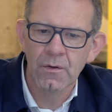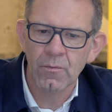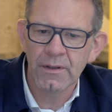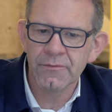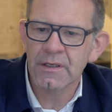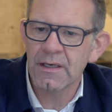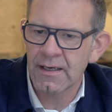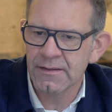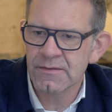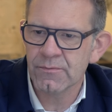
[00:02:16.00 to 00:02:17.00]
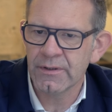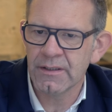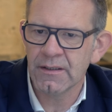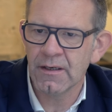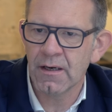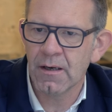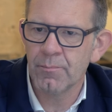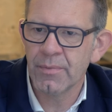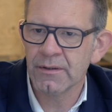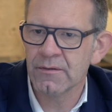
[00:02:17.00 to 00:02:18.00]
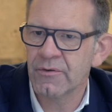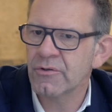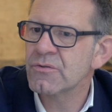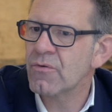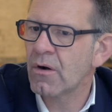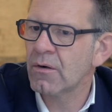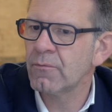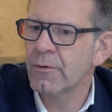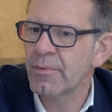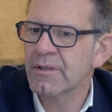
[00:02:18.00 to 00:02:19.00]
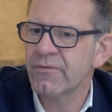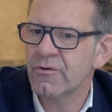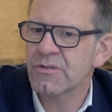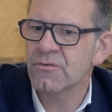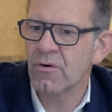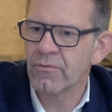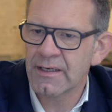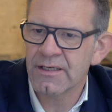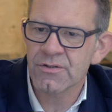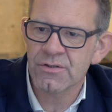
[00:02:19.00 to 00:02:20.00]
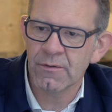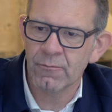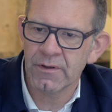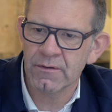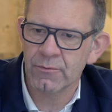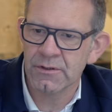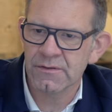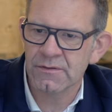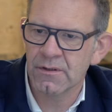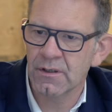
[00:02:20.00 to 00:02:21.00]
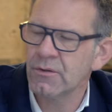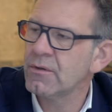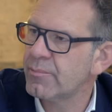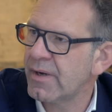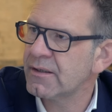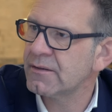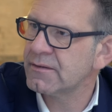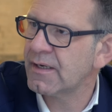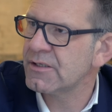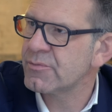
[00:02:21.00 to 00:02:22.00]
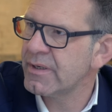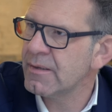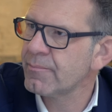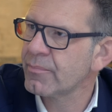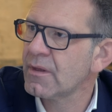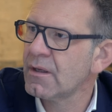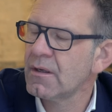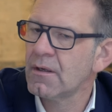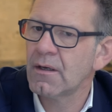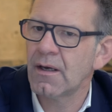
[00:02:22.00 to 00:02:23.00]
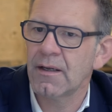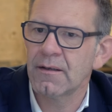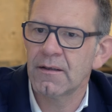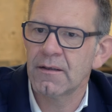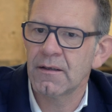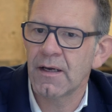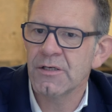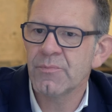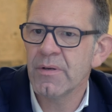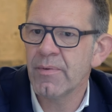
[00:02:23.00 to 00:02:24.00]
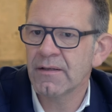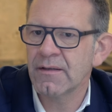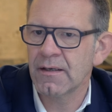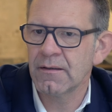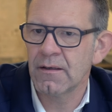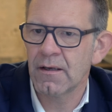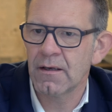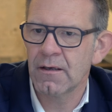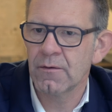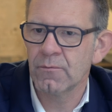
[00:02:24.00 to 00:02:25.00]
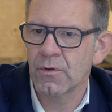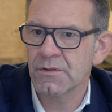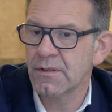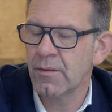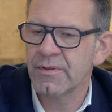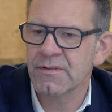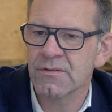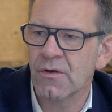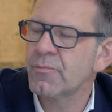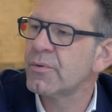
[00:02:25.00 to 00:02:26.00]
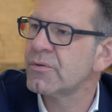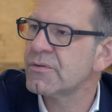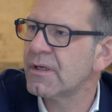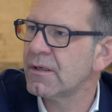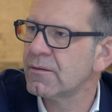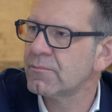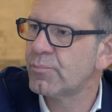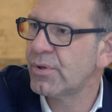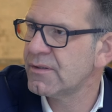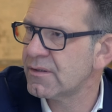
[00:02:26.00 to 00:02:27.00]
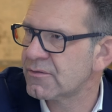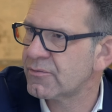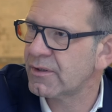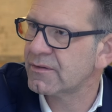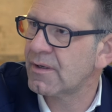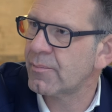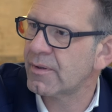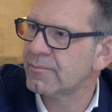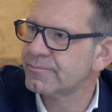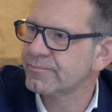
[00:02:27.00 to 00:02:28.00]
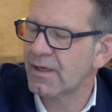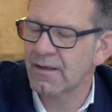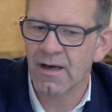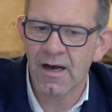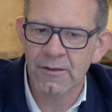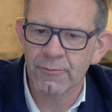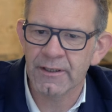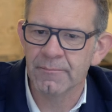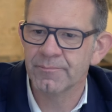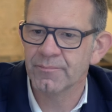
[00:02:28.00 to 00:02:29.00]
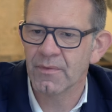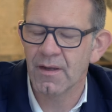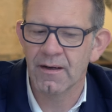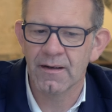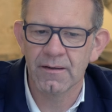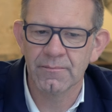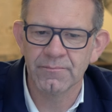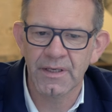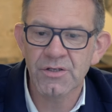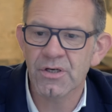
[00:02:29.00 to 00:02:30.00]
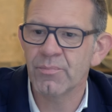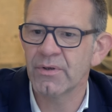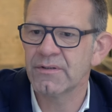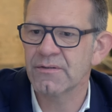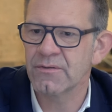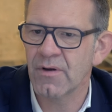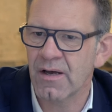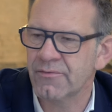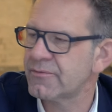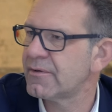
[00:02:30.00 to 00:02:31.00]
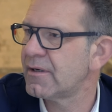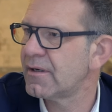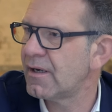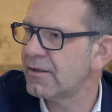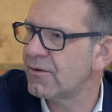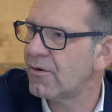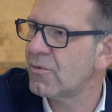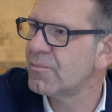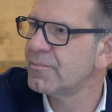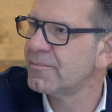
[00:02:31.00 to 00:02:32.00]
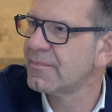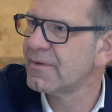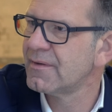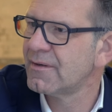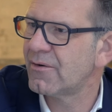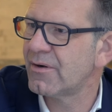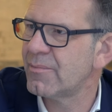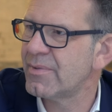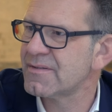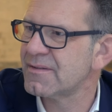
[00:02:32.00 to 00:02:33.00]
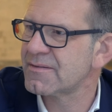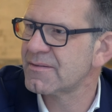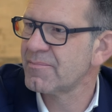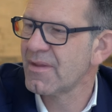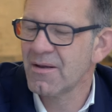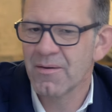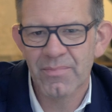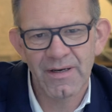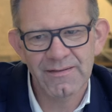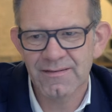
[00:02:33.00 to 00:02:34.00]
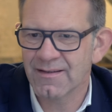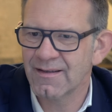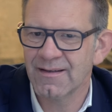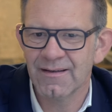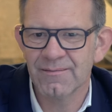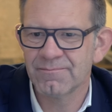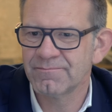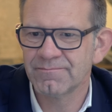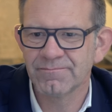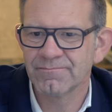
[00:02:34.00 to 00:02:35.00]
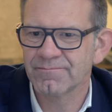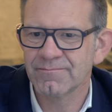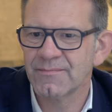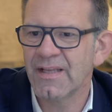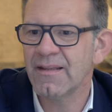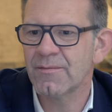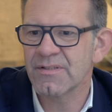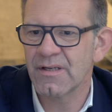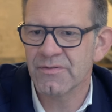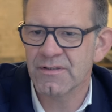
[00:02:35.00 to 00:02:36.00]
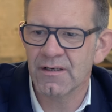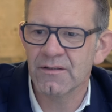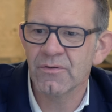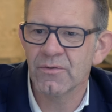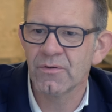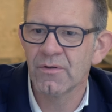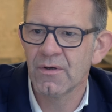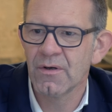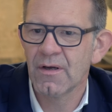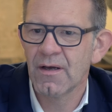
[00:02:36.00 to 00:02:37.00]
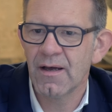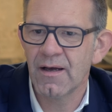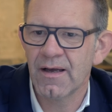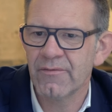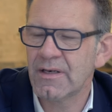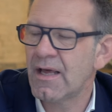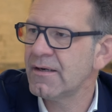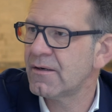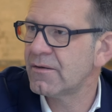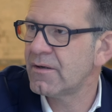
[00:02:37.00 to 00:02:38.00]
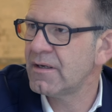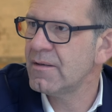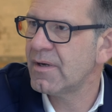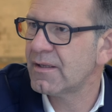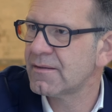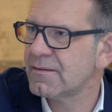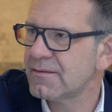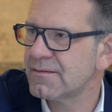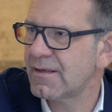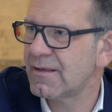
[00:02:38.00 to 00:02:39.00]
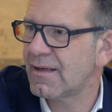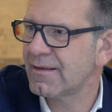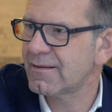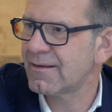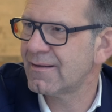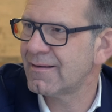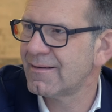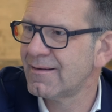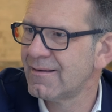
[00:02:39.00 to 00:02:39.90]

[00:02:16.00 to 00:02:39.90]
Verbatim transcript: one of the clients we um, built a very strong, we built a very strong relationship with was uh, Hewlett Packard, HP. And uh, HP back then uh, was in the business of producing printers, for example, uh, hardware. Um, inkjet printers you have at your home yeah, yeah, or in the business. Yeah, yeah. But um, they themselves started to uh, have a line under their email, say like, uh,